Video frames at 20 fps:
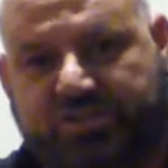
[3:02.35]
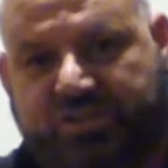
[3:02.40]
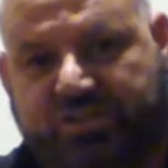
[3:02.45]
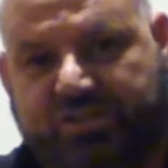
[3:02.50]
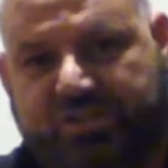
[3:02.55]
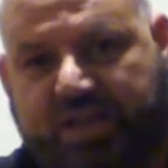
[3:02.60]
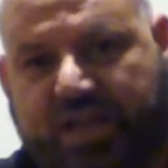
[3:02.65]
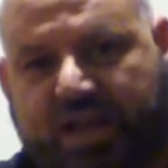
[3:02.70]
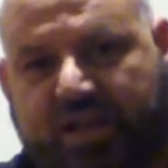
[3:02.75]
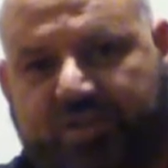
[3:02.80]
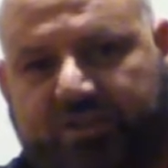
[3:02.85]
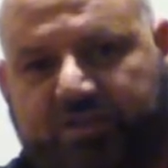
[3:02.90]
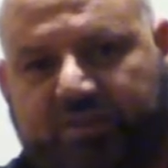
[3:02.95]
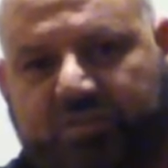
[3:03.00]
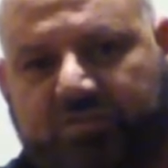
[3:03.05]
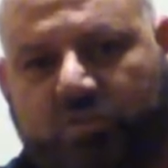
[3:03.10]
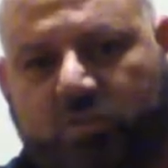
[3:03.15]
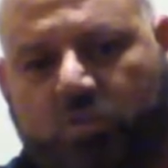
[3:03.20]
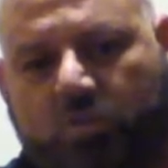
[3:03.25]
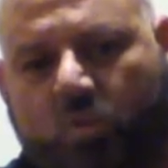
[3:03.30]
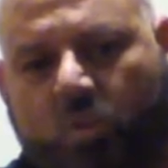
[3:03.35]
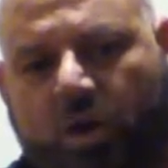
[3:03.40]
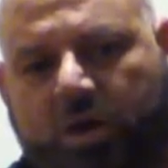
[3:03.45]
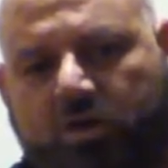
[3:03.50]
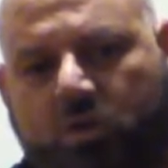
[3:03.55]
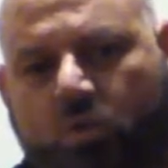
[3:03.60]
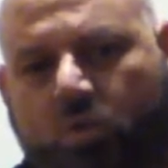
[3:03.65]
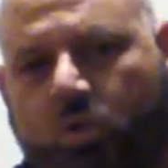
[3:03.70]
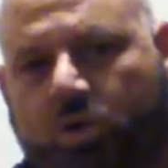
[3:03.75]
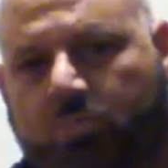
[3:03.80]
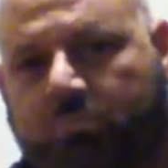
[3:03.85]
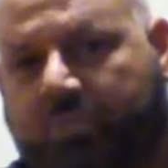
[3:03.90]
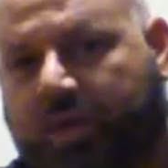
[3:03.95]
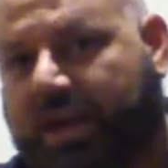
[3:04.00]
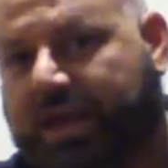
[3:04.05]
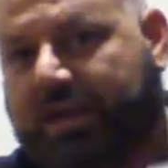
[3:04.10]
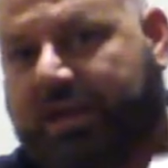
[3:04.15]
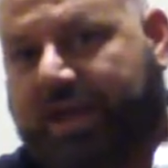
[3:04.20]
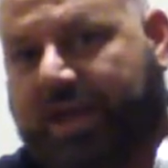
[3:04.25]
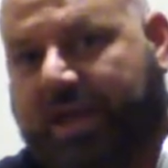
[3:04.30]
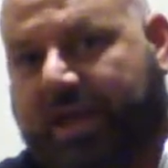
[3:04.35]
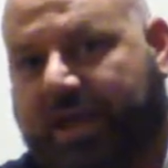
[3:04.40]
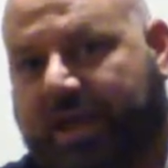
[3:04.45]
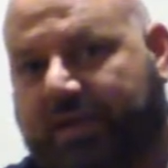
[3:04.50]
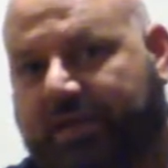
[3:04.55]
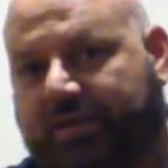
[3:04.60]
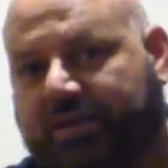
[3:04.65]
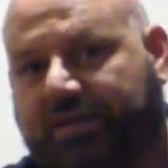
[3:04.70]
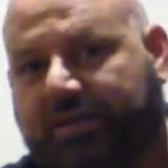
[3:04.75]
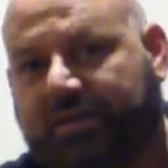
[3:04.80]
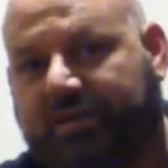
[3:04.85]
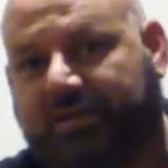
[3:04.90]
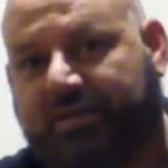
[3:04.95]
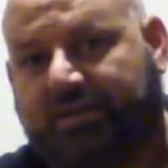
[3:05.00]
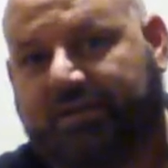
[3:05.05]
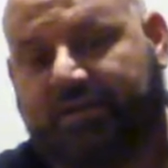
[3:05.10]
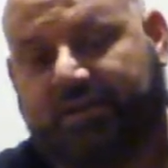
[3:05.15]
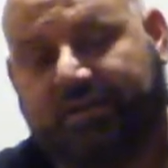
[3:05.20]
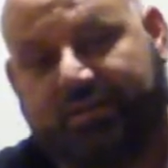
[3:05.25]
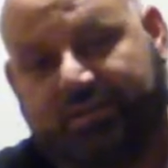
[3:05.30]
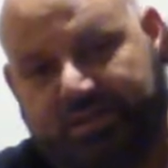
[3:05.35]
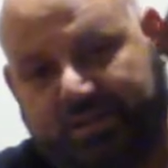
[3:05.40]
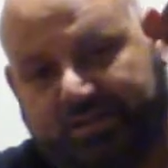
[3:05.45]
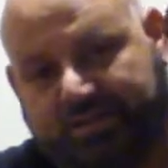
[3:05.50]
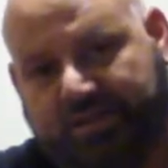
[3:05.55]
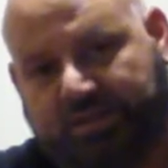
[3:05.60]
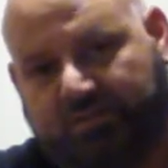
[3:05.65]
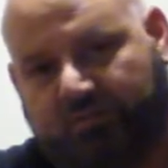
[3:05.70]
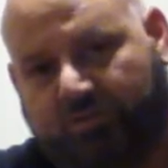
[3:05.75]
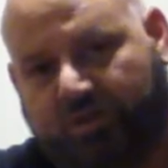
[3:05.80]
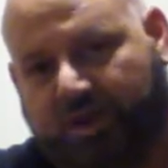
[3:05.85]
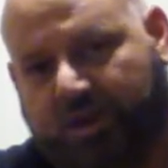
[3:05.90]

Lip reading: standard 1 quart paint can. These can run